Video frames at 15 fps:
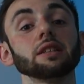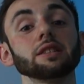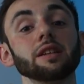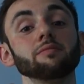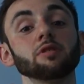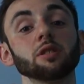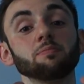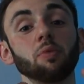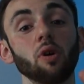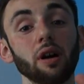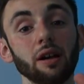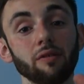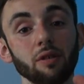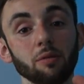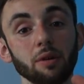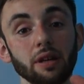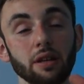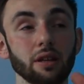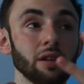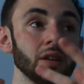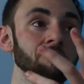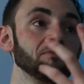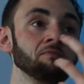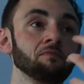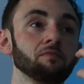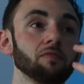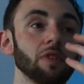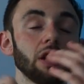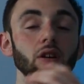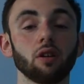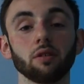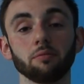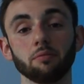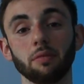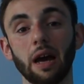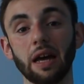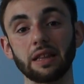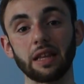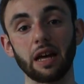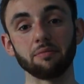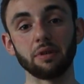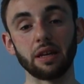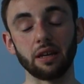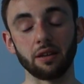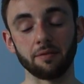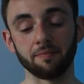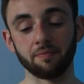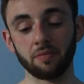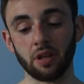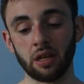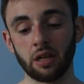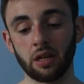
the same spot every week, they can't add that bit in.